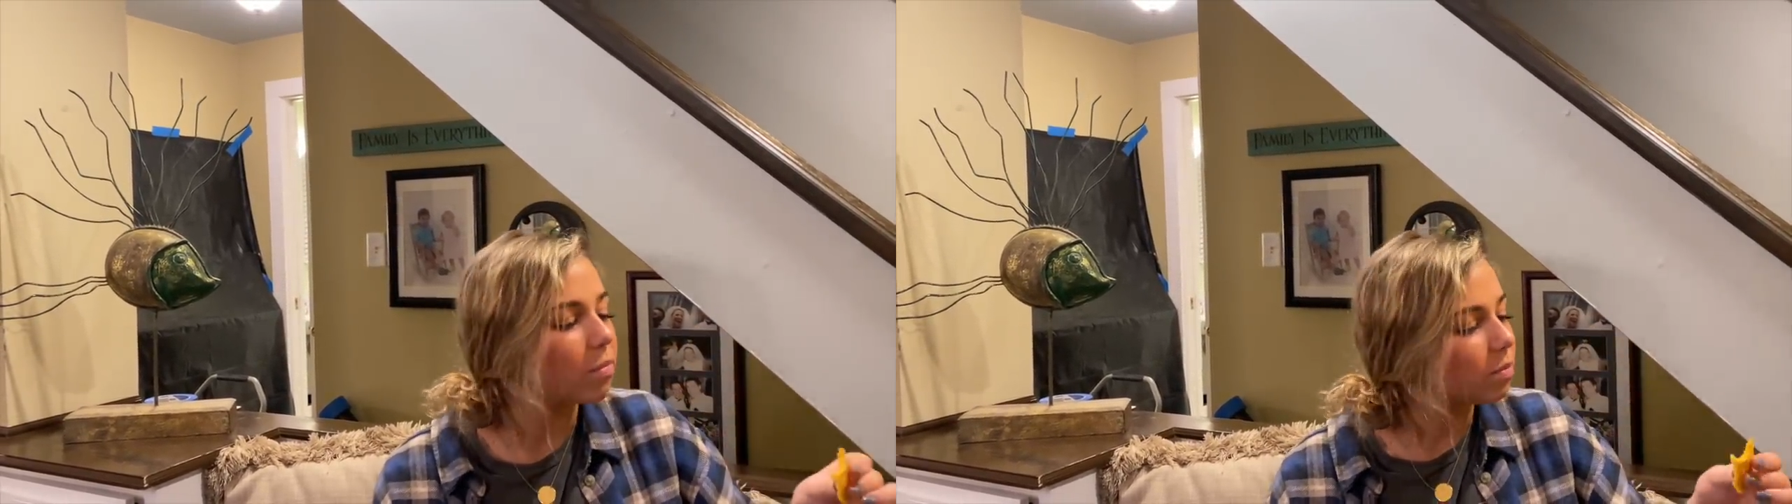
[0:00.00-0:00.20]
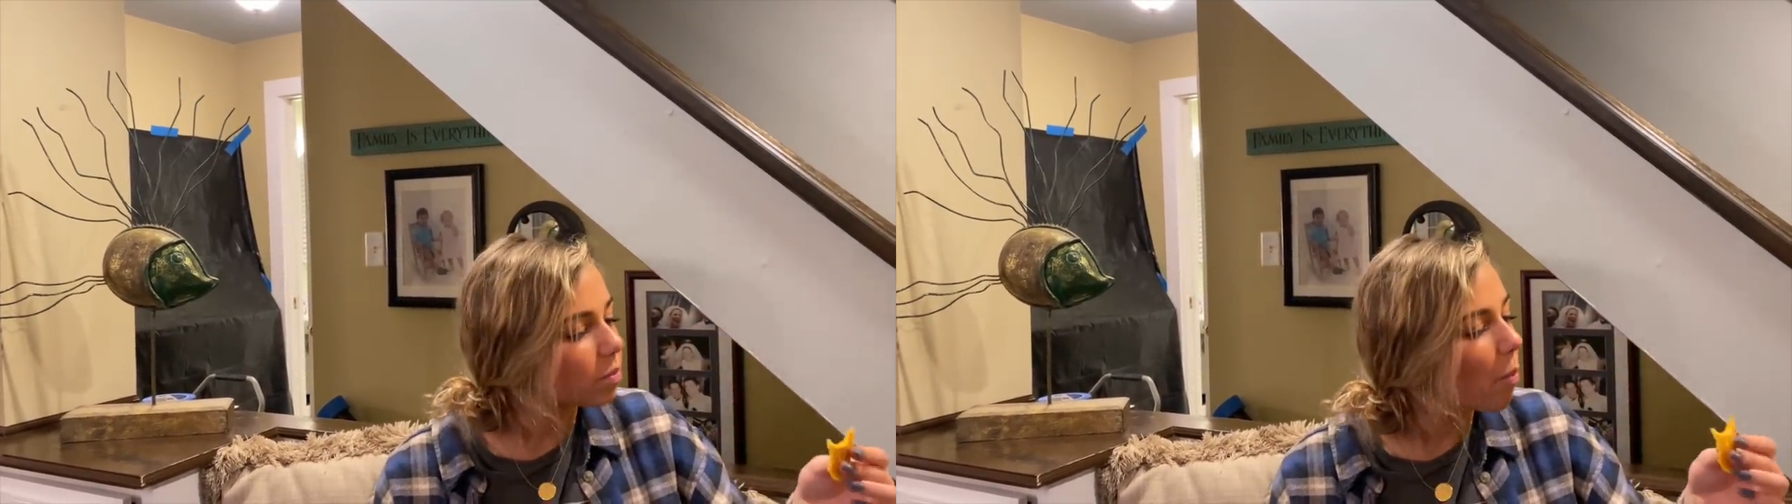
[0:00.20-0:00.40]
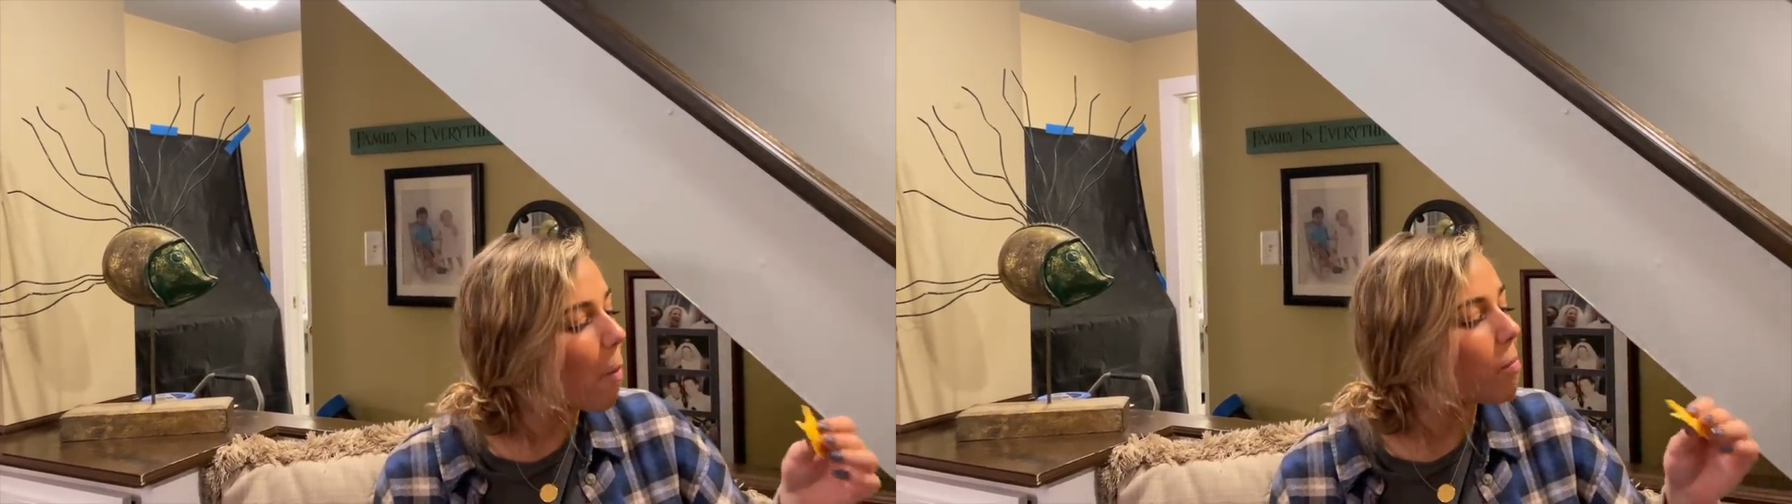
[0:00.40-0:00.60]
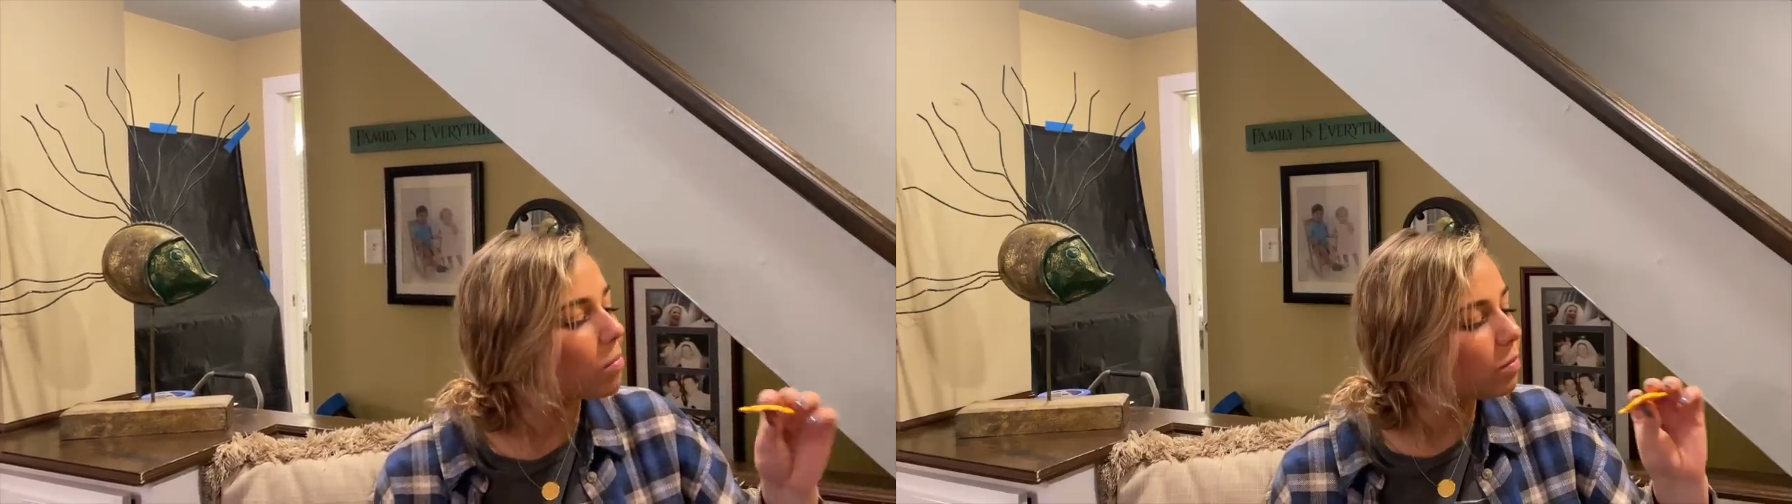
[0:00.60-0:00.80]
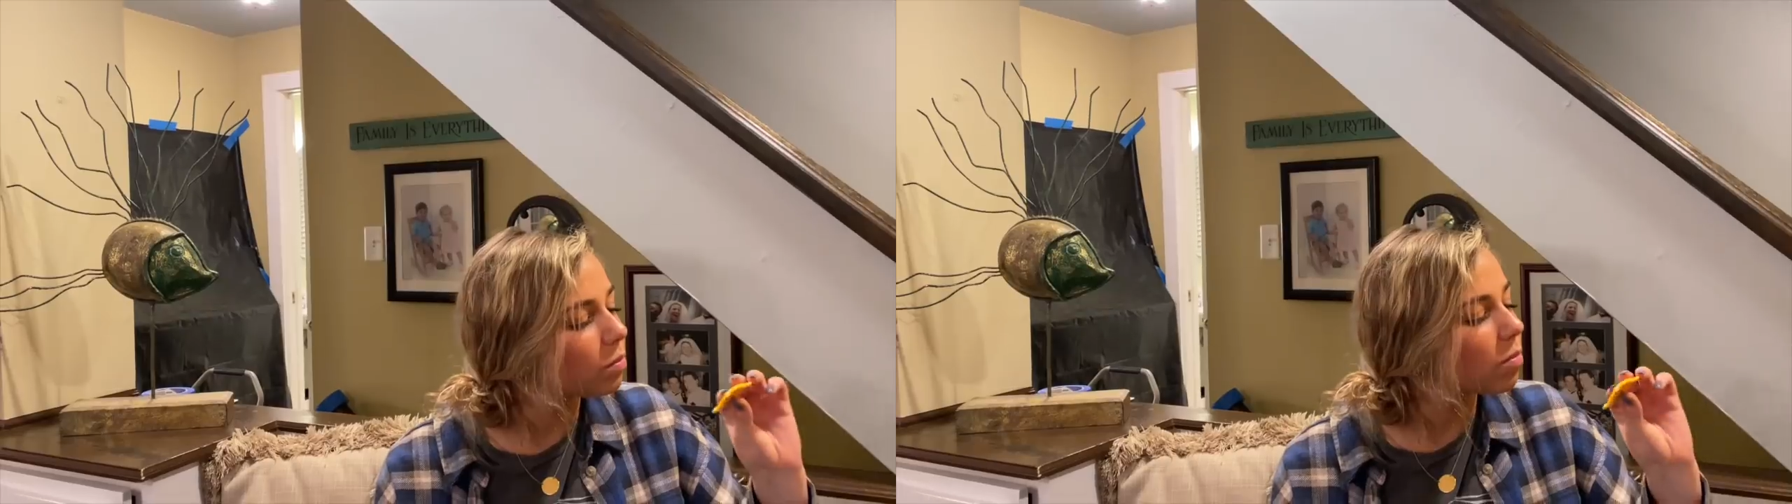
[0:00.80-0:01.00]
good. I'll have mm -hmm. to try
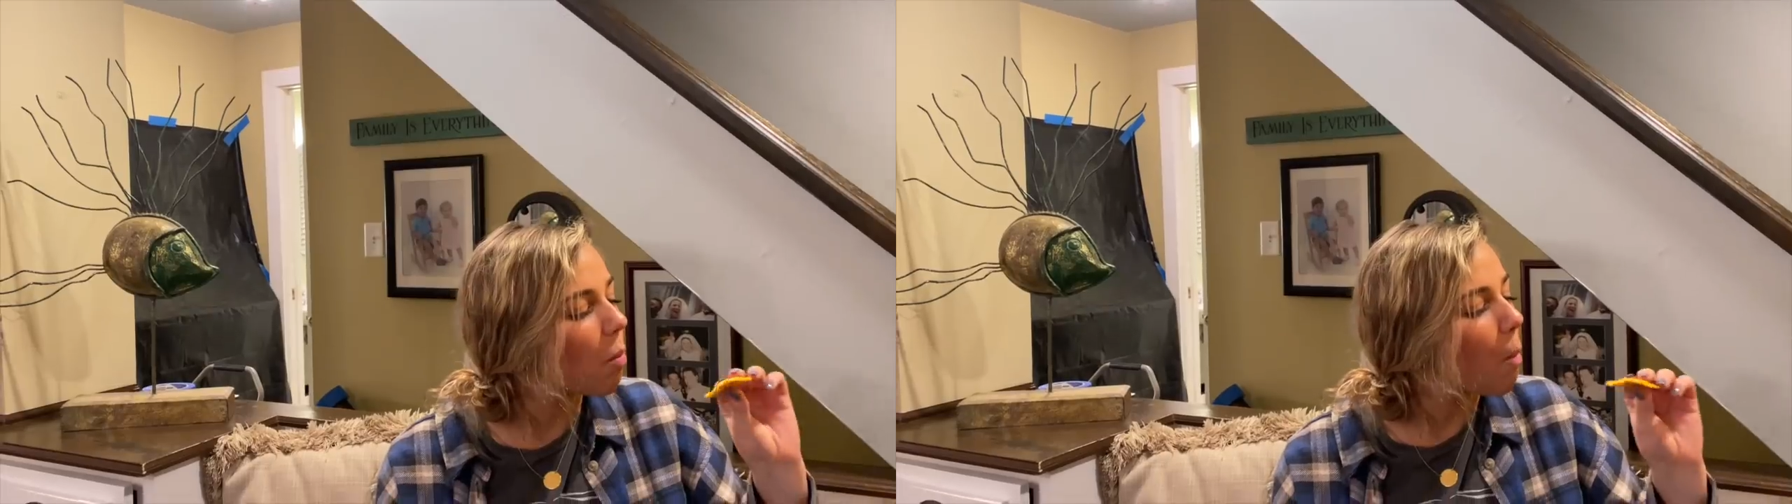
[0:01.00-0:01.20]
mm-hmm. that.